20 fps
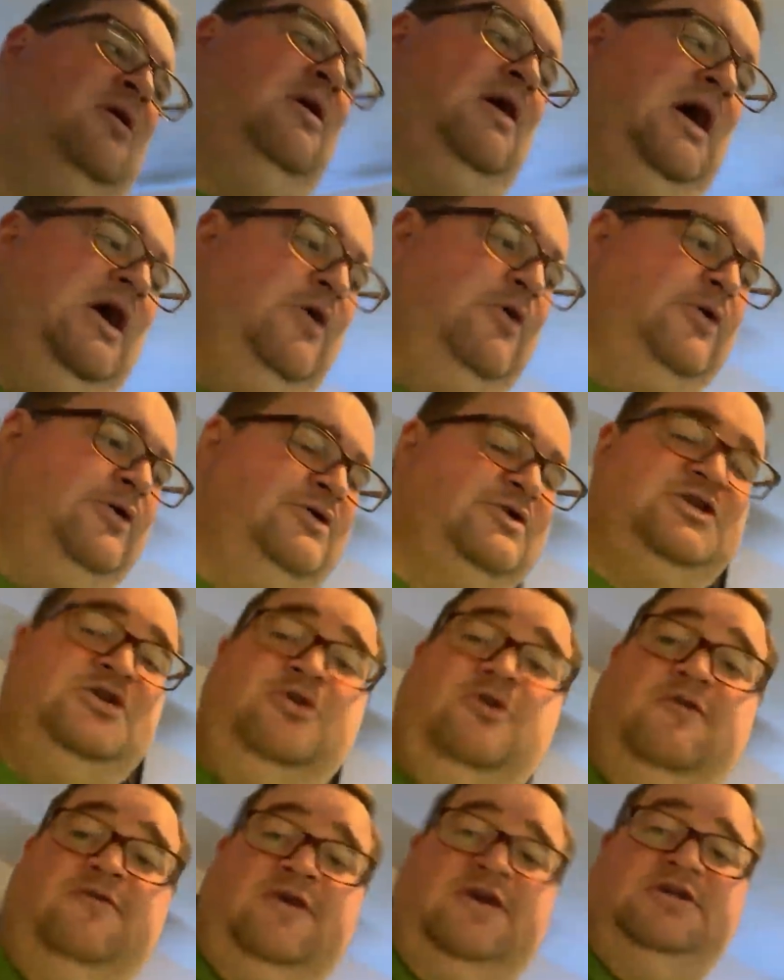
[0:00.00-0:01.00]
I ordered
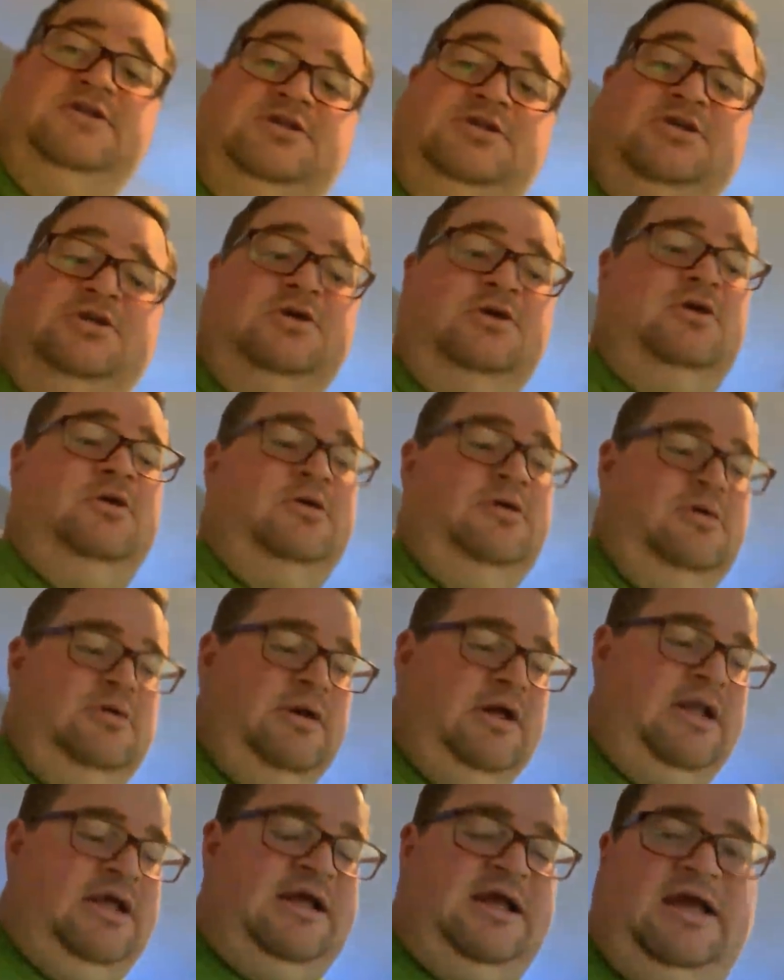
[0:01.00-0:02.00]
2 of each,
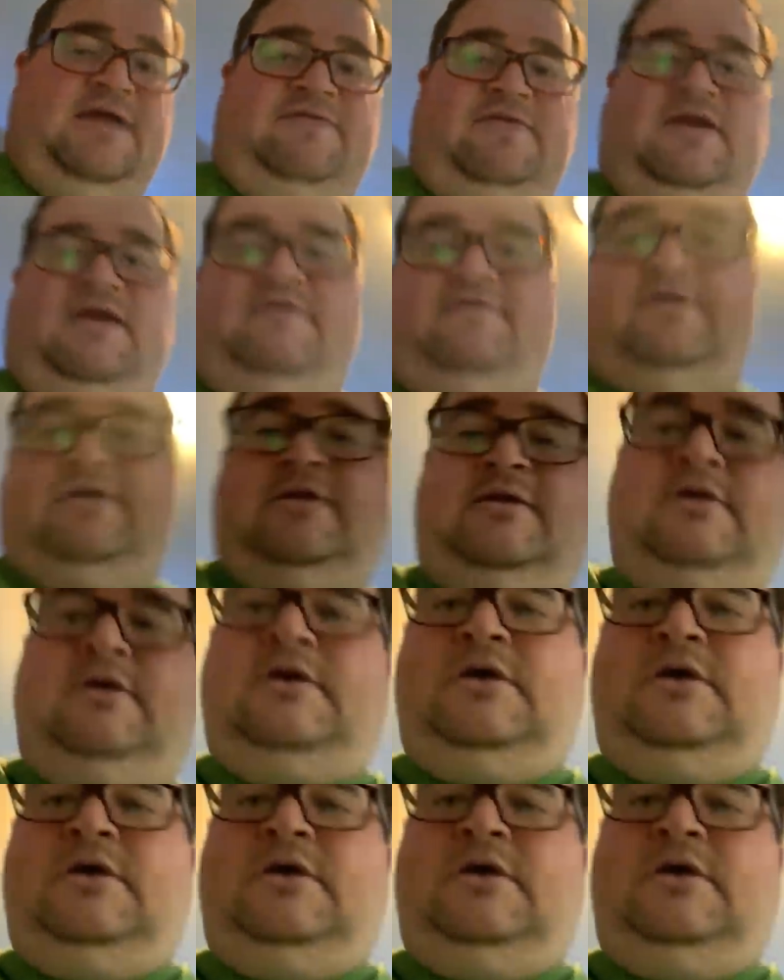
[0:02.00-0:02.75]
and I gave David